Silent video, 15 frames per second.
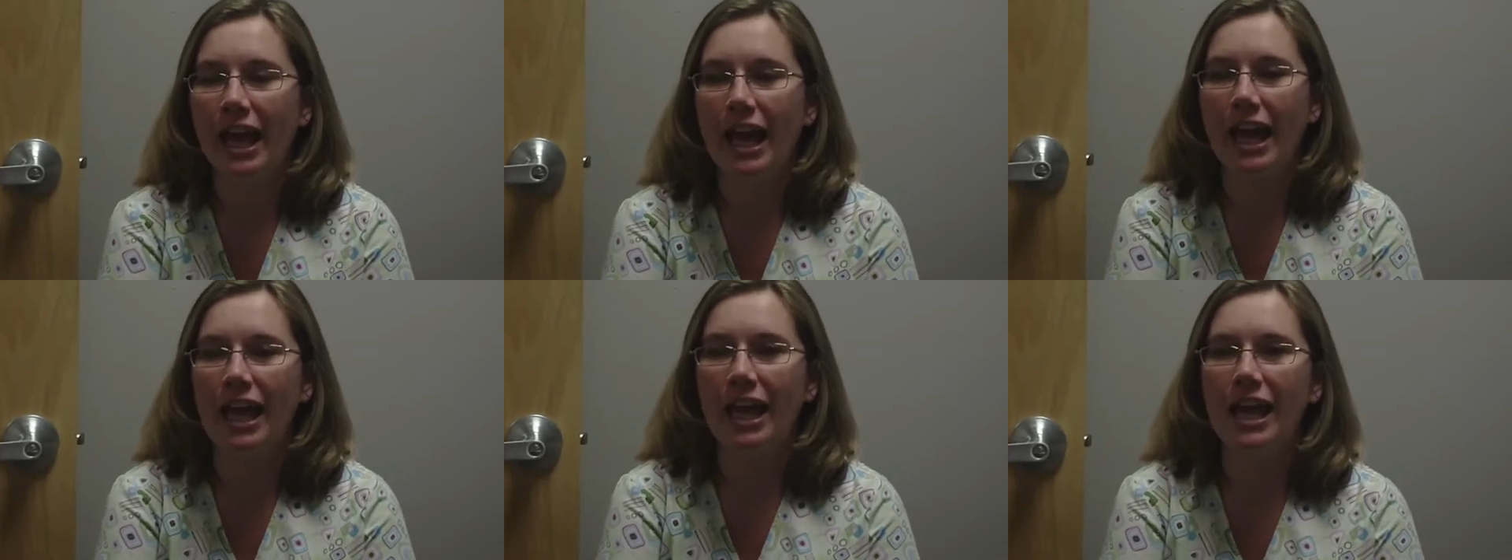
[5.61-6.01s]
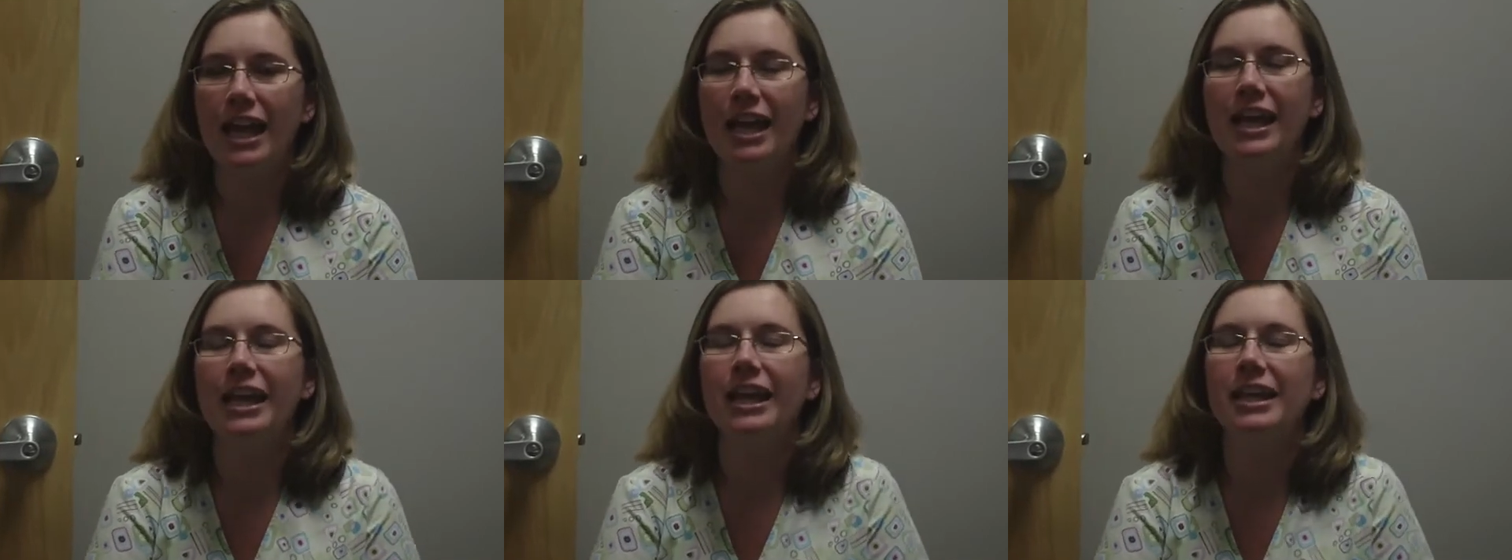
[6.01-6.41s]

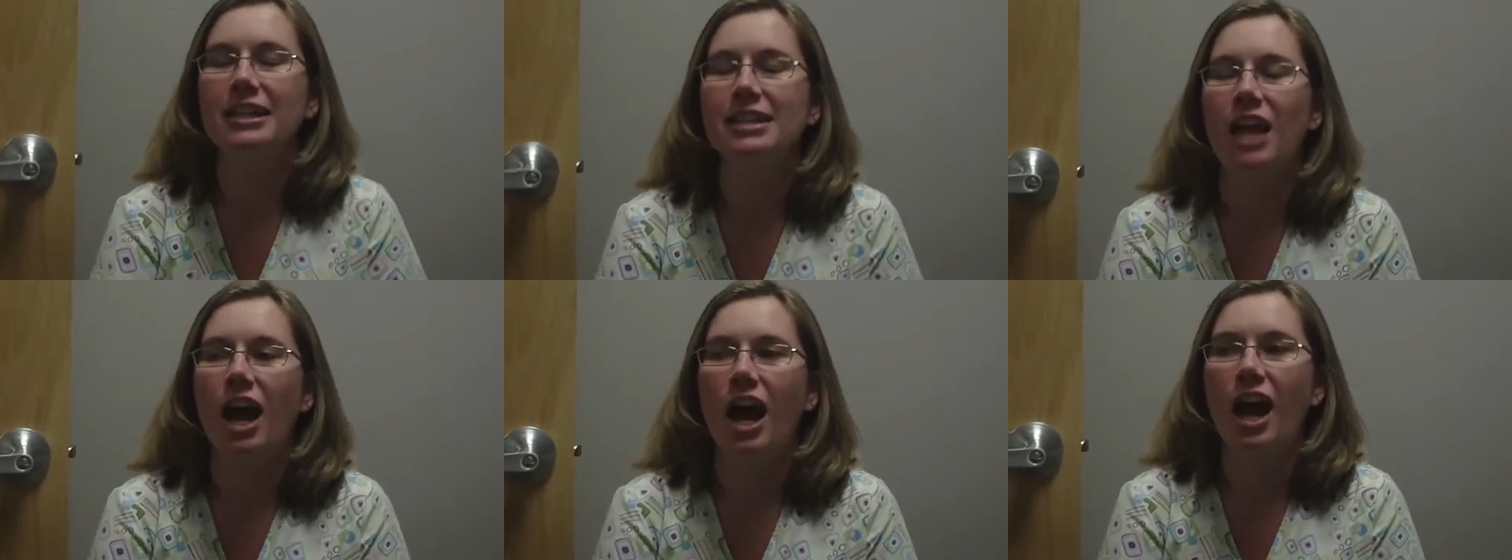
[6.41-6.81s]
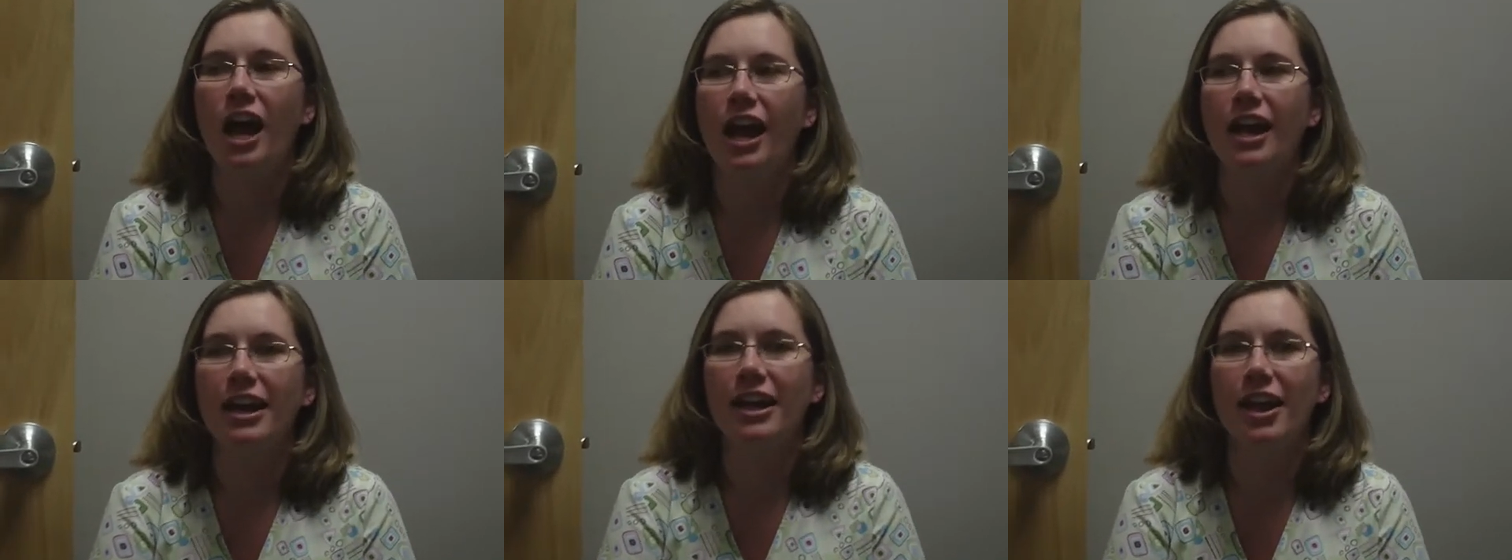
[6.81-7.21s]
and
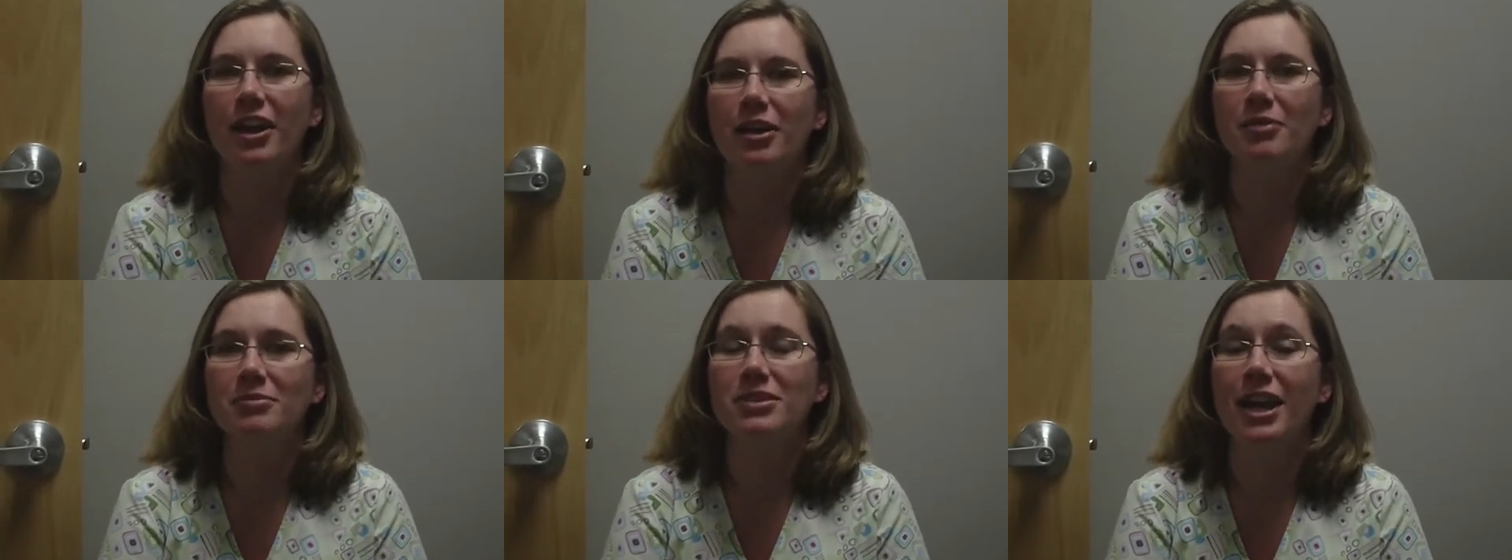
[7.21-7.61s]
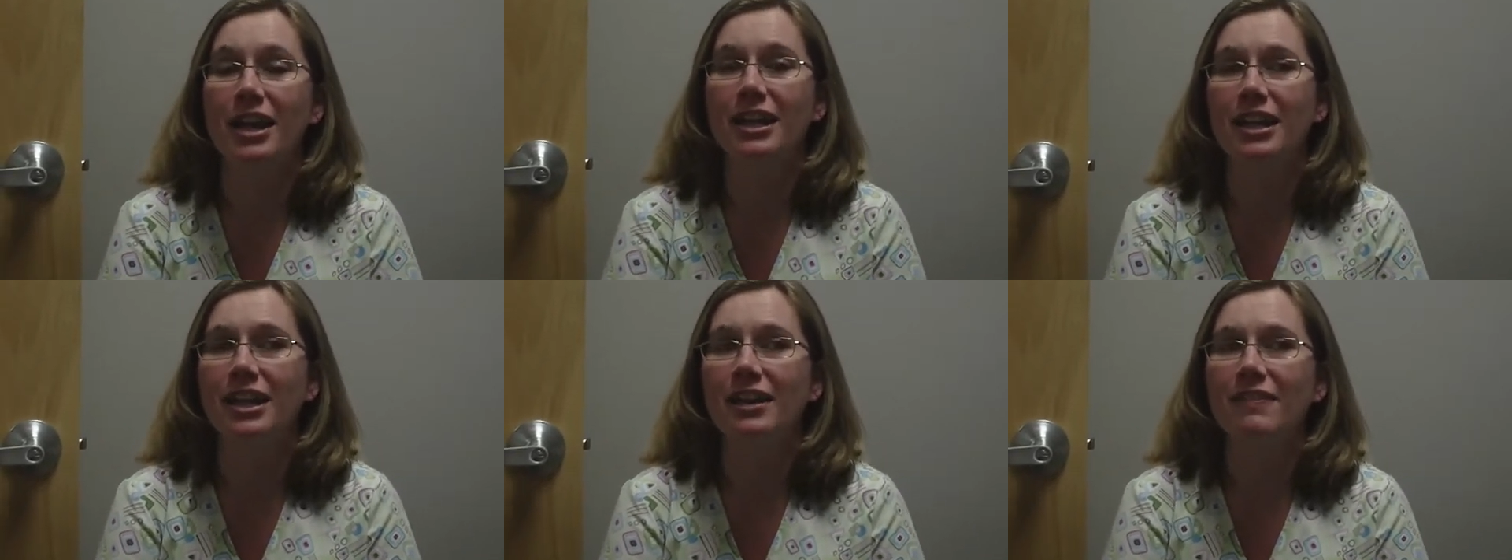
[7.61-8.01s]
I am
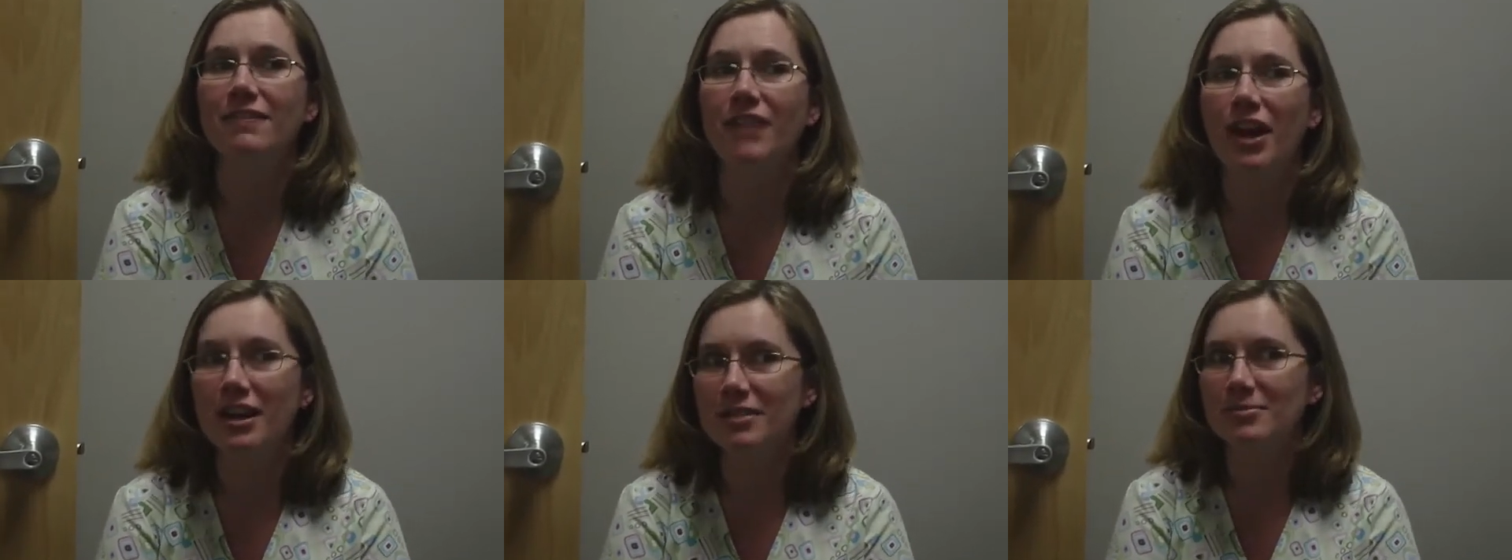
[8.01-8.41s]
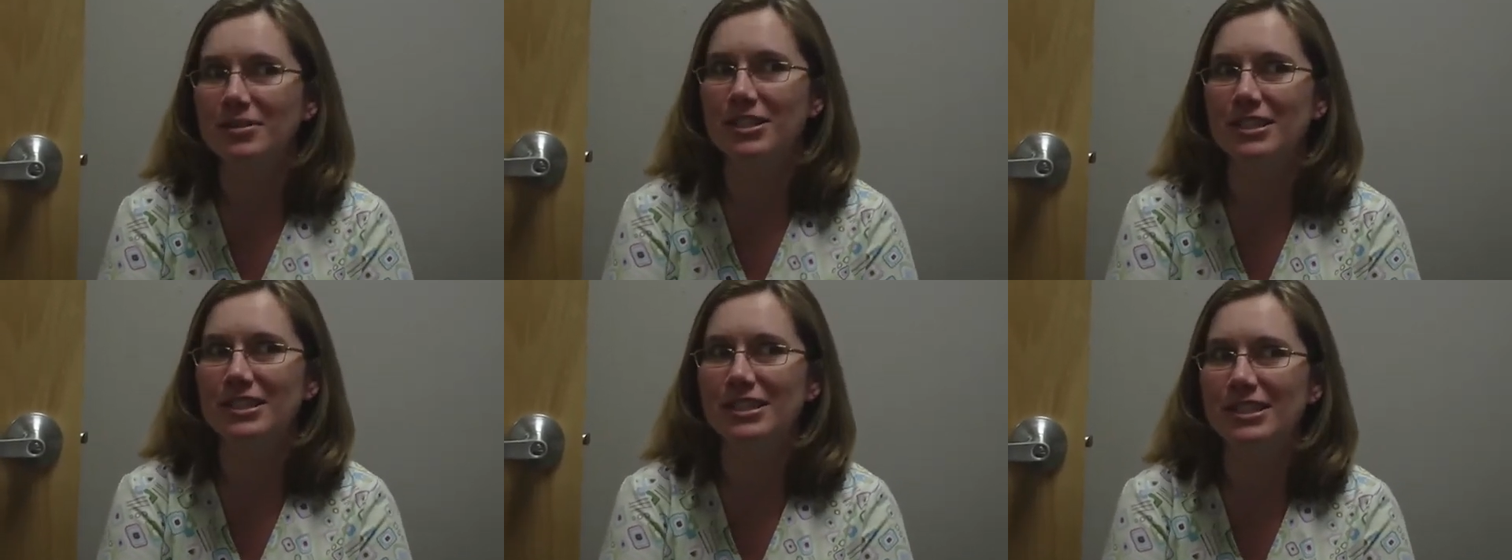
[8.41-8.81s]
taking
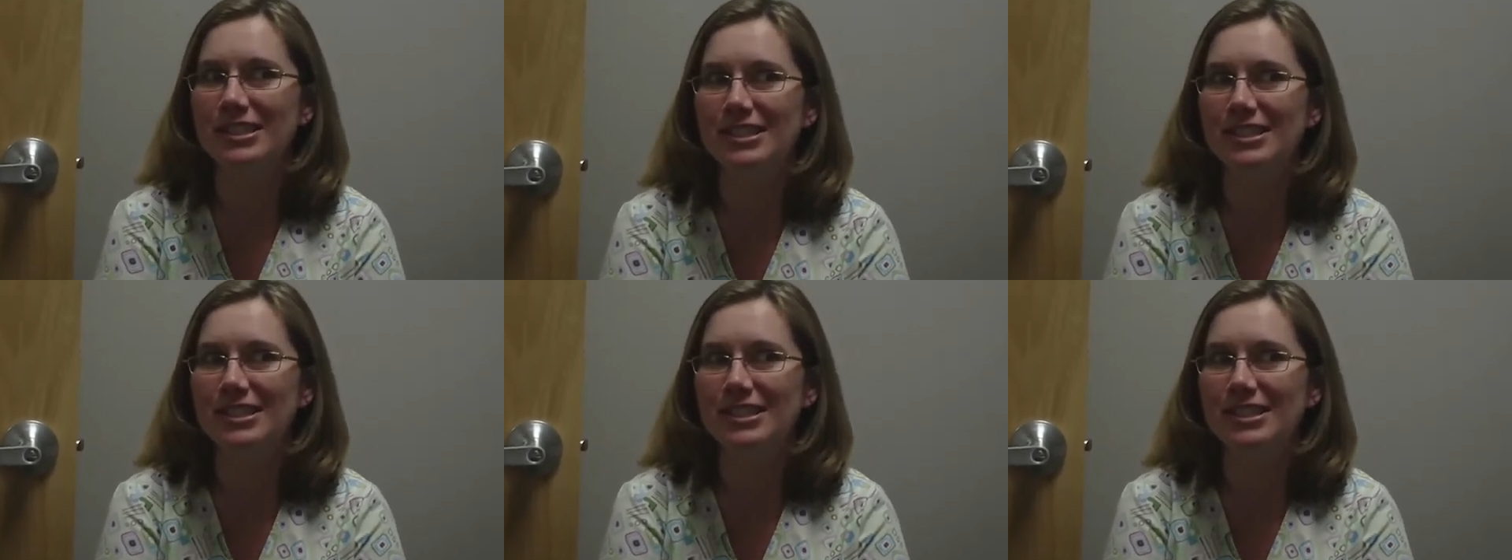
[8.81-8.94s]
vitamins.